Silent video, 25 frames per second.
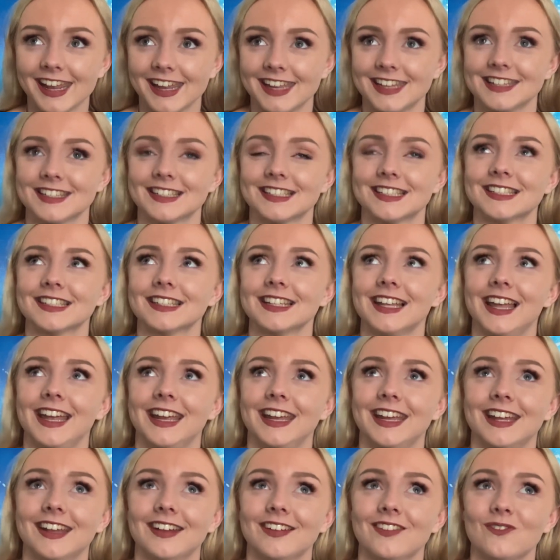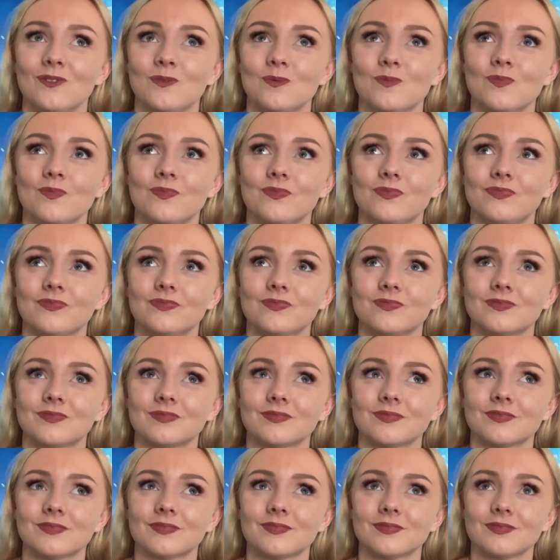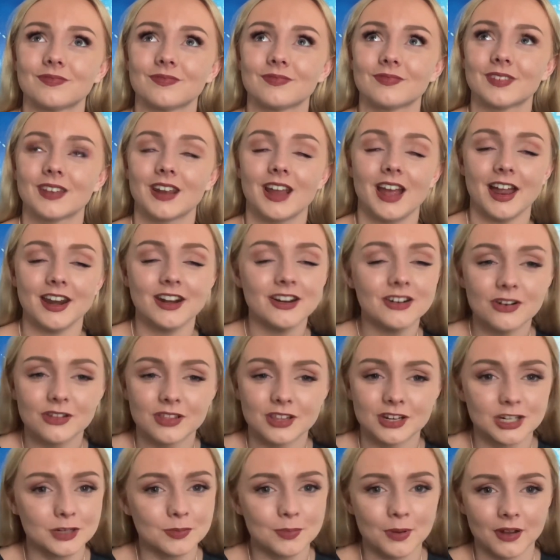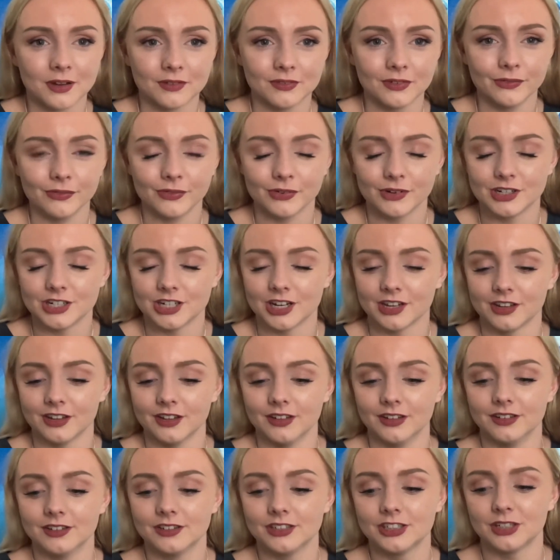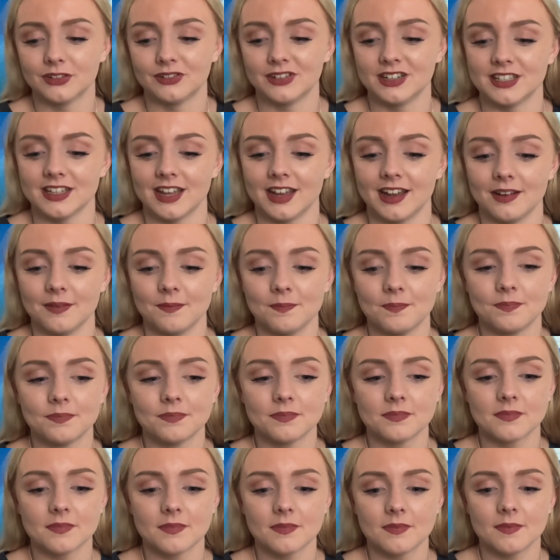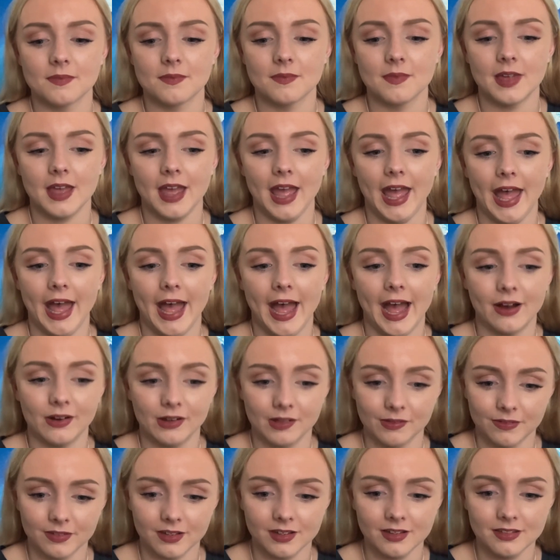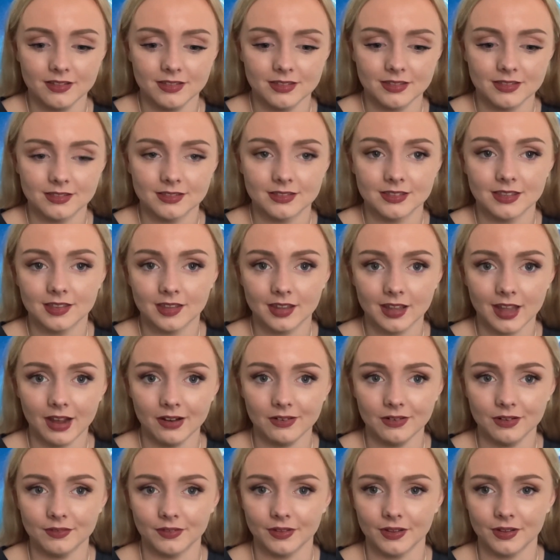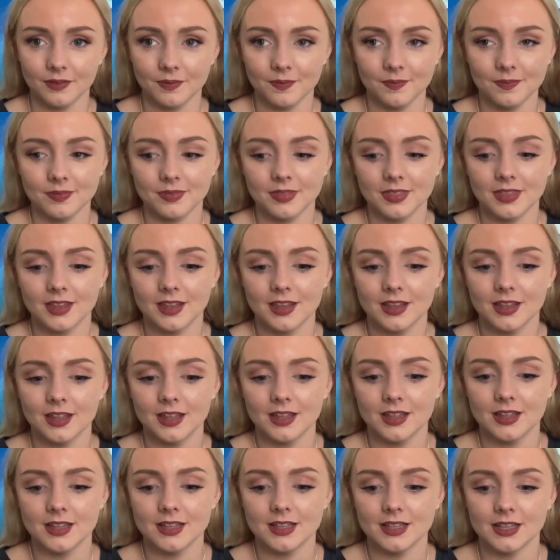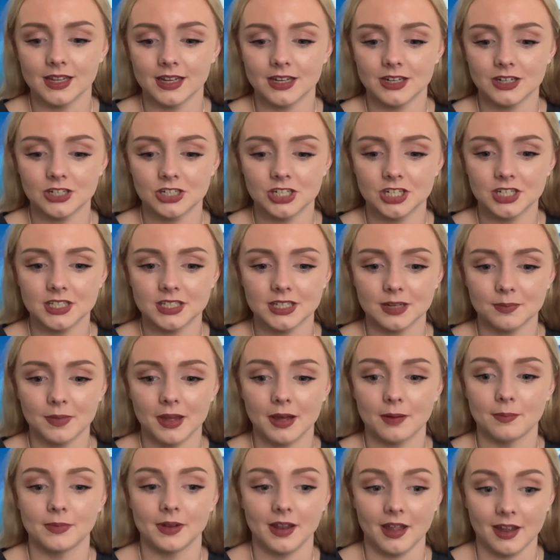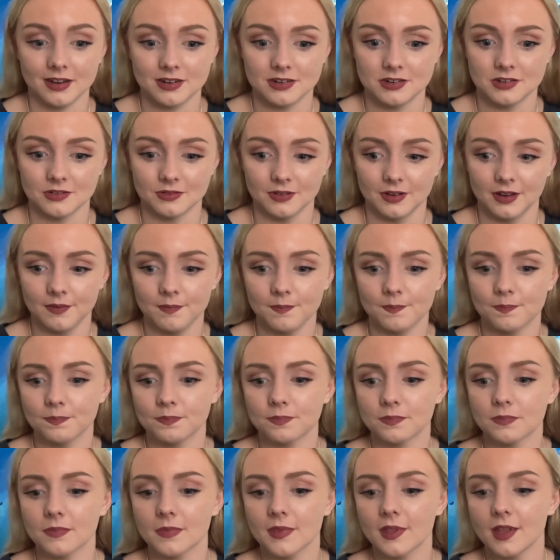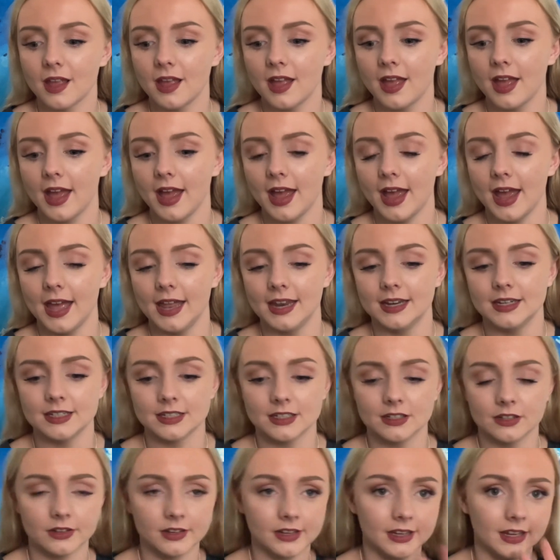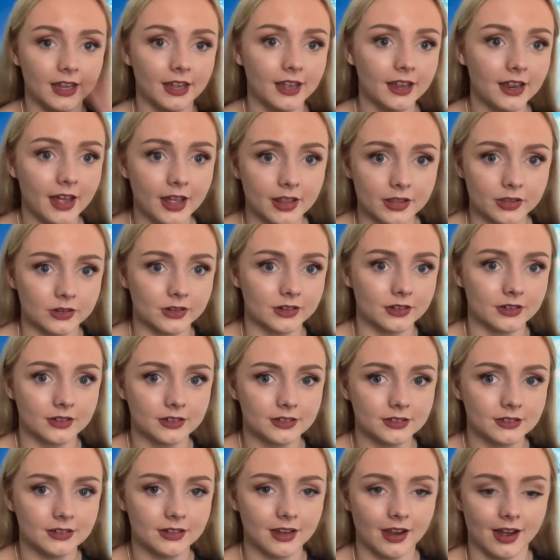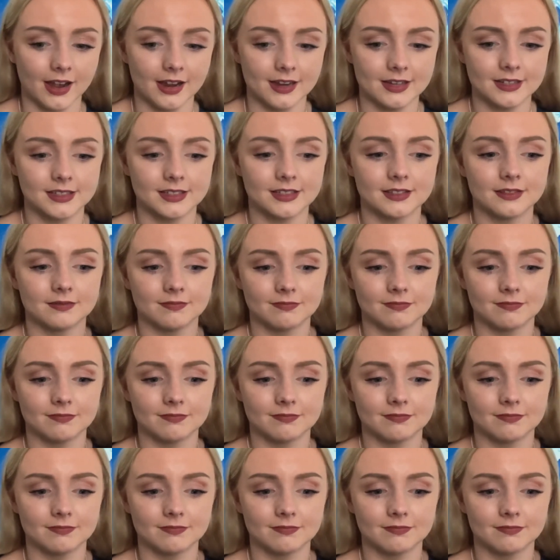is like, I don't know, they're just perfect for each other, shall we say. However, However, like she's somehow blind to it and is looking at other guys.